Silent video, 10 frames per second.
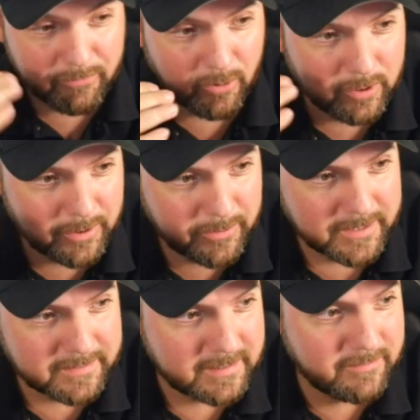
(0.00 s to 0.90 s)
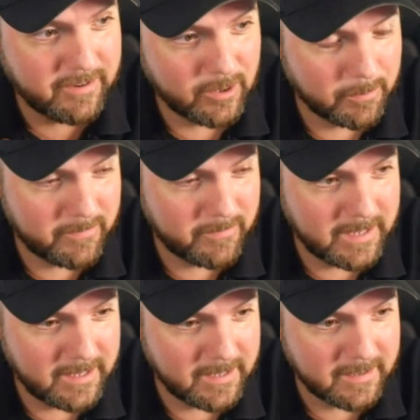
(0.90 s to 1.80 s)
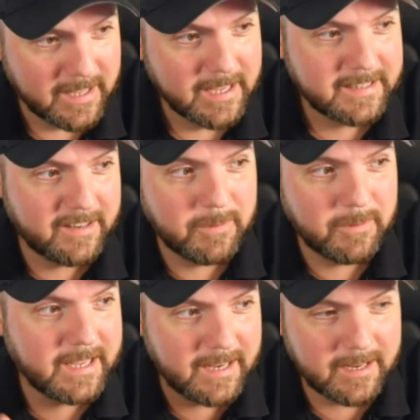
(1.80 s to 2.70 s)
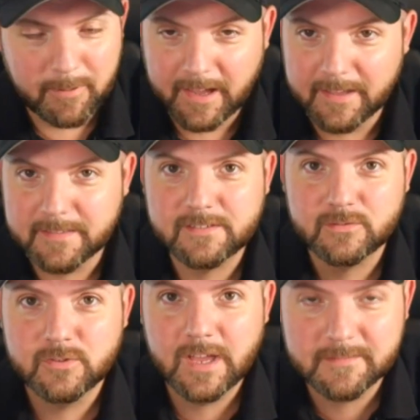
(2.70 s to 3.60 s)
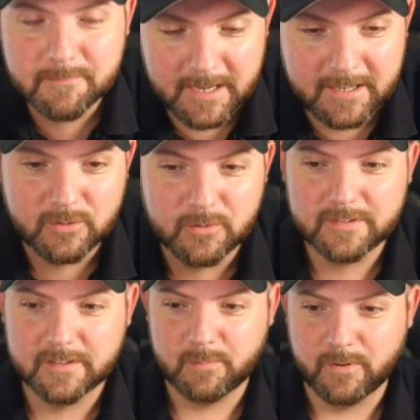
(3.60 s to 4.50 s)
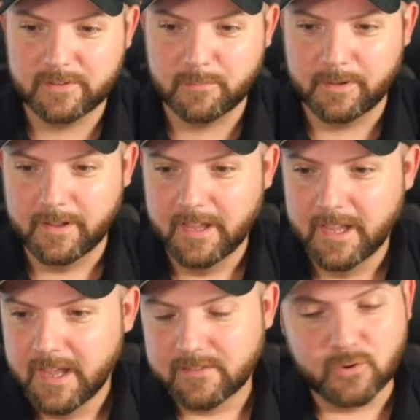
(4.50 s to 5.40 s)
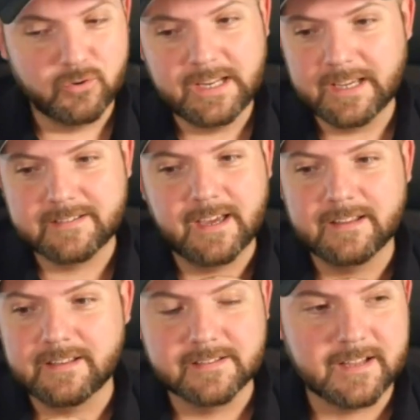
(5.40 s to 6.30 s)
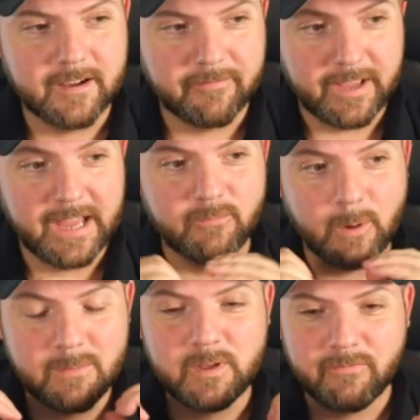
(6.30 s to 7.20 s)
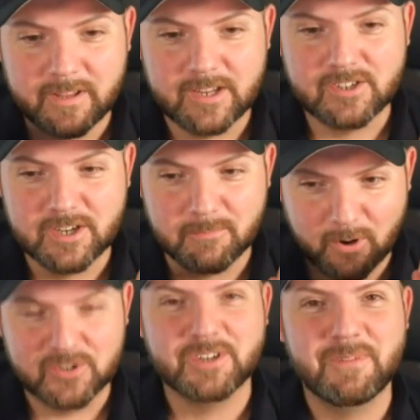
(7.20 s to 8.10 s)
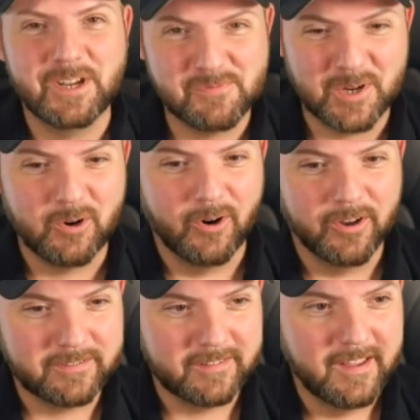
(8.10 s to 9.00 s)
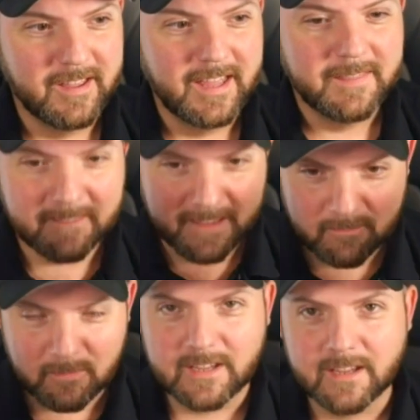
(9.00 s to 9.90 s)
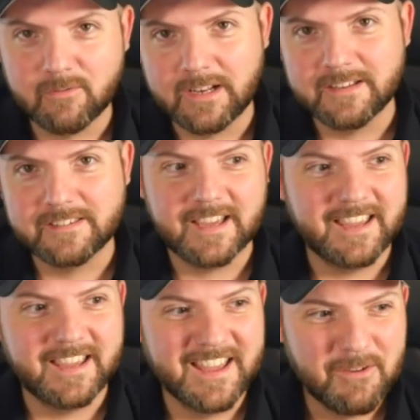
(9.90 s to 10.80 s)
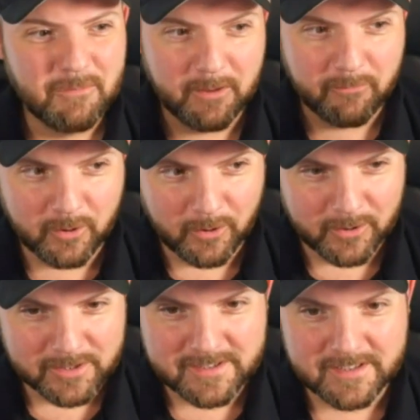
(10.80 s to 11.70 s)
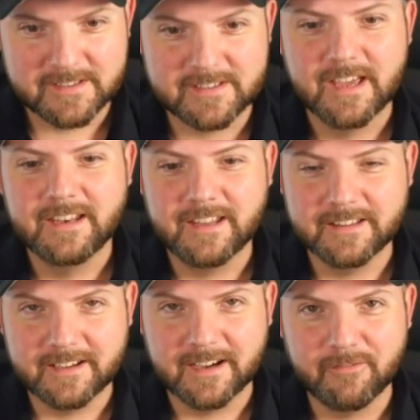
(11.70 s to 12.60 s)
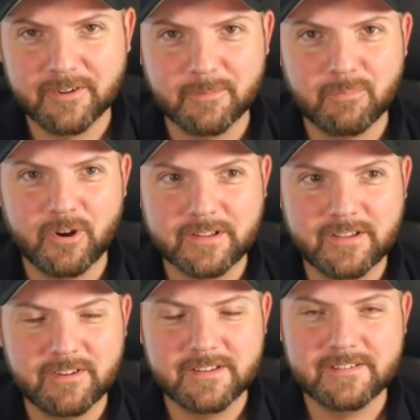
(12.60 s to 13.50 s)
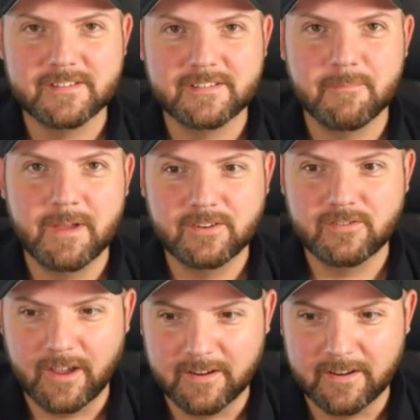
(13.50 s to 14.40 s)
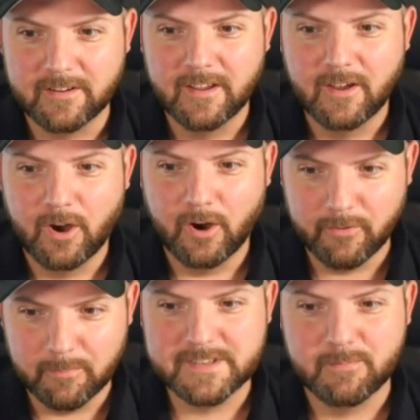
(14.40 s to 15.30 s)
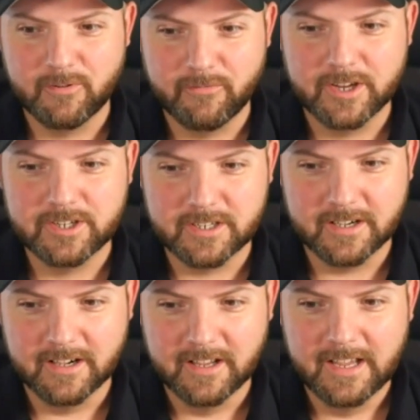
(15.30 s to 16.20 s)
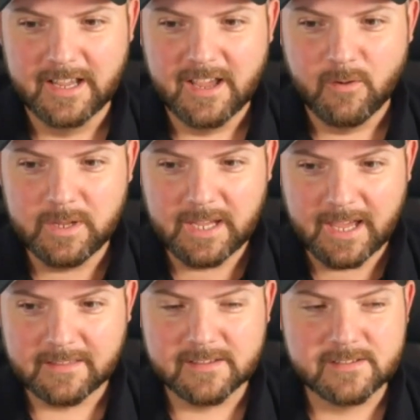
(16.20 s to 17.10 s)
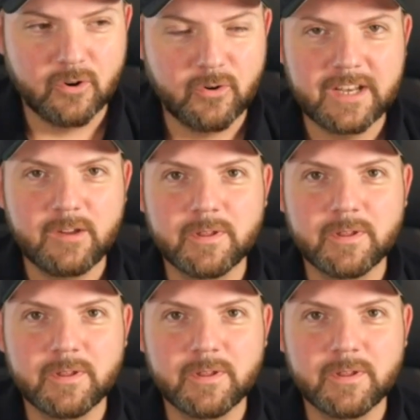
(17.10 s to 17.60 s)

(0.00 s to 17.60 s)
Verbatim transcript: of all the things that develop we here that we can apply this to as many tools as possible. So really exciting stuff. And when we finish the project management course, then we can really say we have courses that cover the productivity system end to end of a busy professional. We had this already